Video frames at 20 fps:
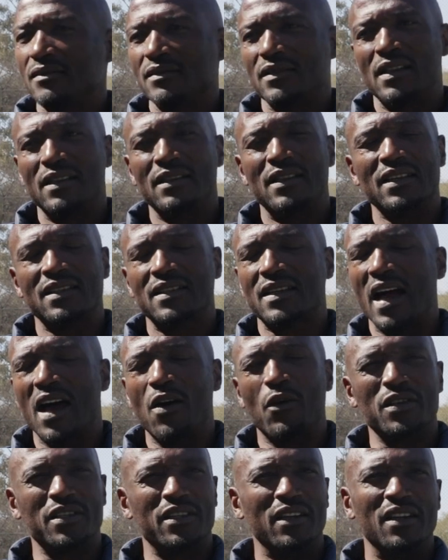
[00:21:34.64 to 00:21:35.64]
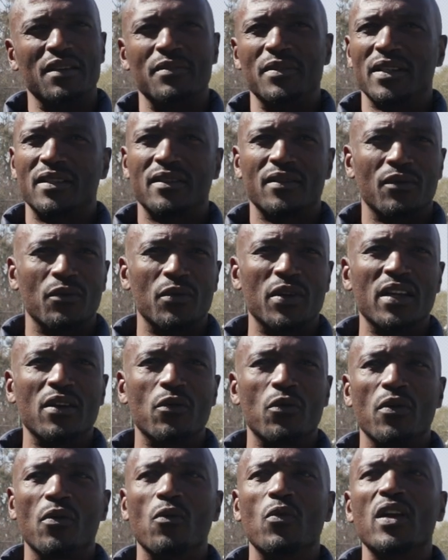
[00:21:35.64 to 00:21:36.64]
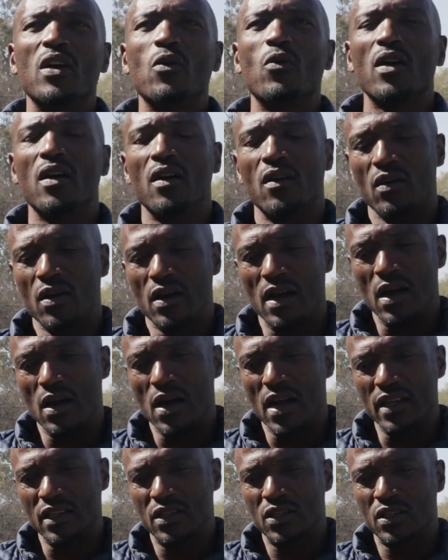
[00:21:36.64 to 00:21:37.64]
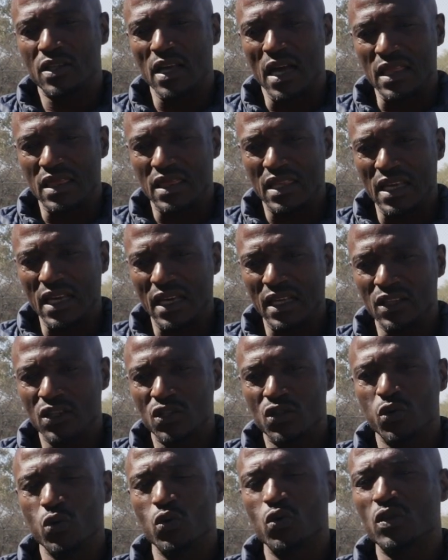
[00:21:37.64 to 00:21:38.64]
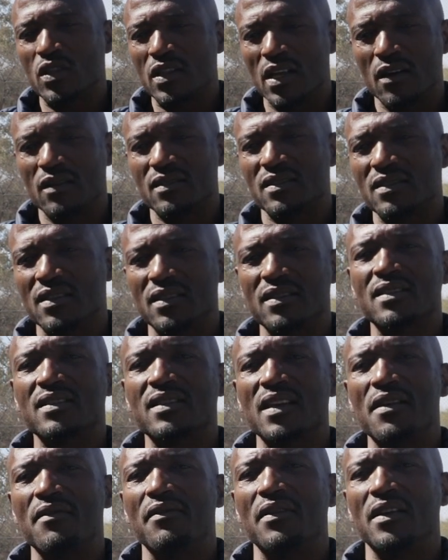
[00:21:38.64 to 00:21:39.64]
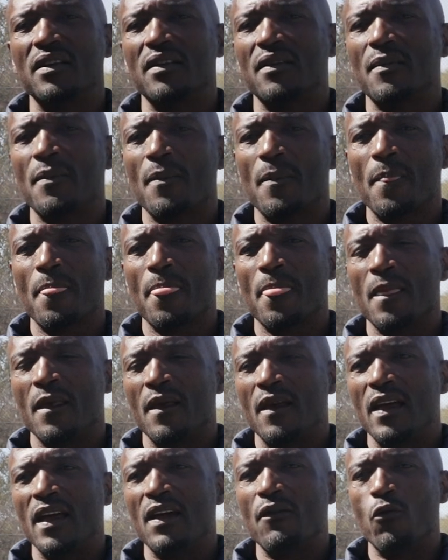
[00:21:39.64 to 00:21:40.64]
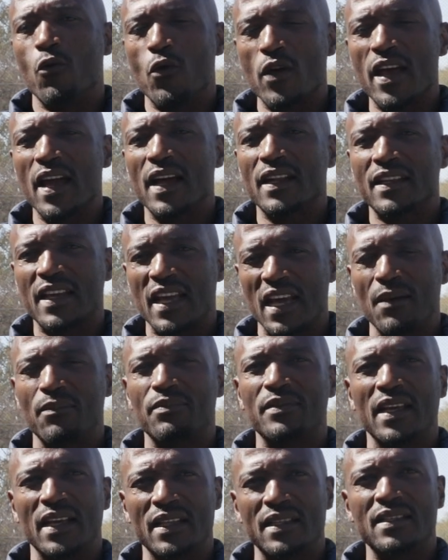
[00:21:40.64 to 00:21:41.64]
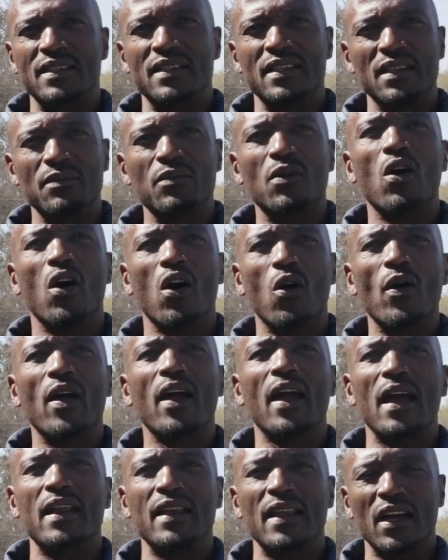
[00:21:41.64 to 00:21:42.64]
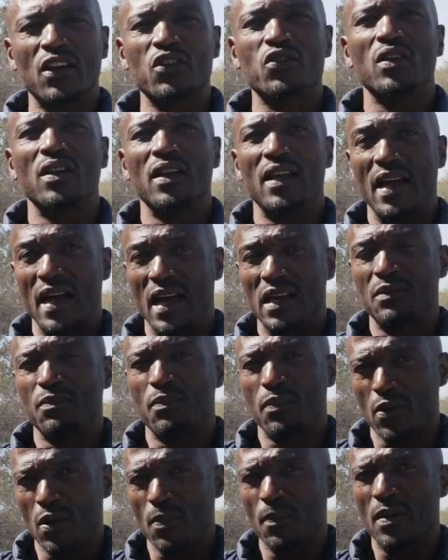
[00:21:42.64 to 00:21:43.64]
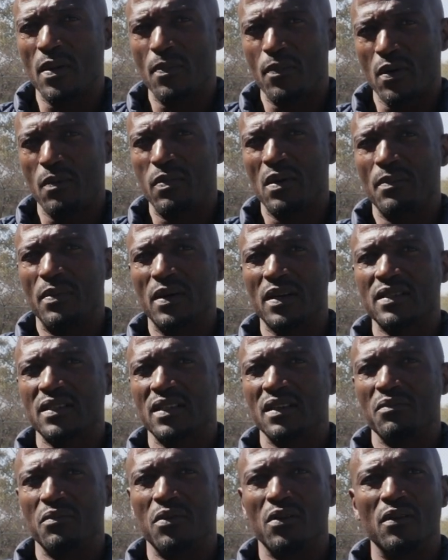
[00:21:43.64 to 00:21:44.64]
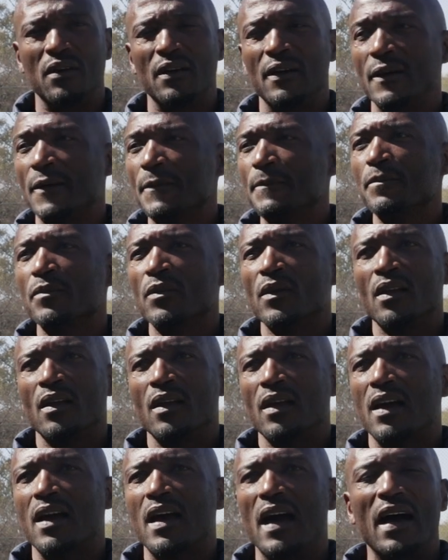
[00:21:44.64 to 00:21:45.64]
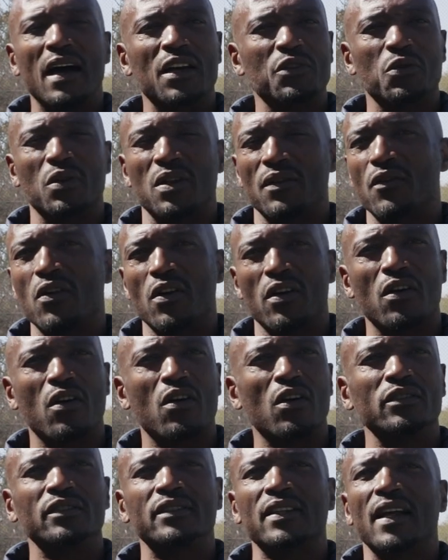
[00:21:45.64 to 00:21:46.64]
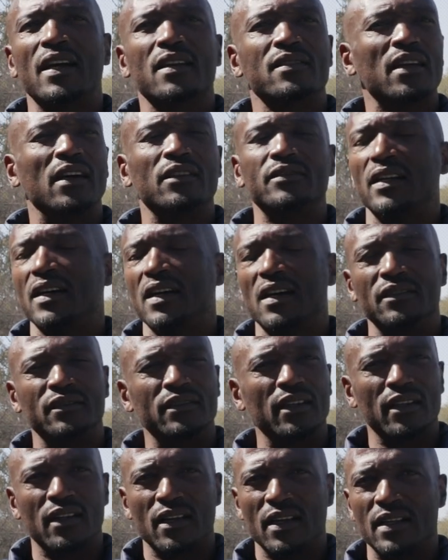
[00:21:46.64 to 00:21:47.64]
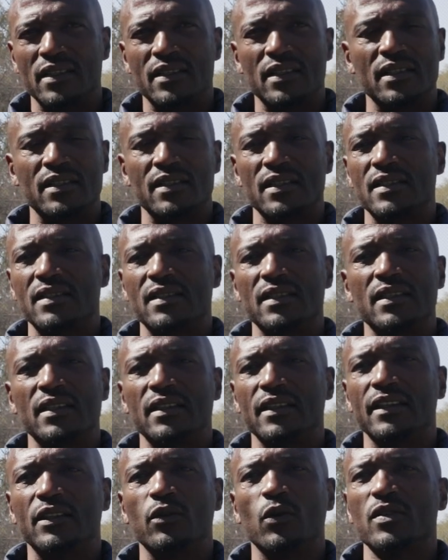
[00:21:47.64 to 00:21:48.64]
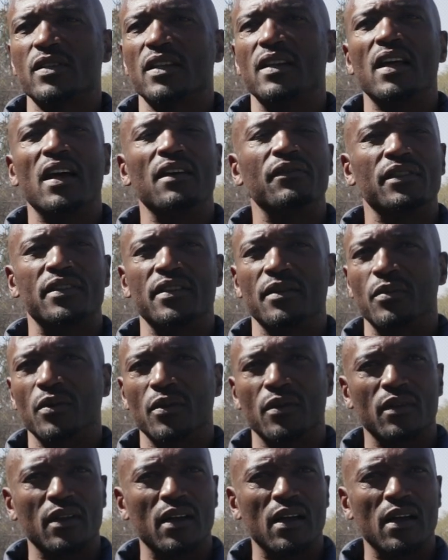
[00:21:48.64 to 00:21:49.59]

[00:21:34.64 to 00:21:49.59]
The sky was the limit. We were, I think in 2007, if we had kept that team going and actually had proper basketball, guys would have gotten contracts out the country. It was inevitable.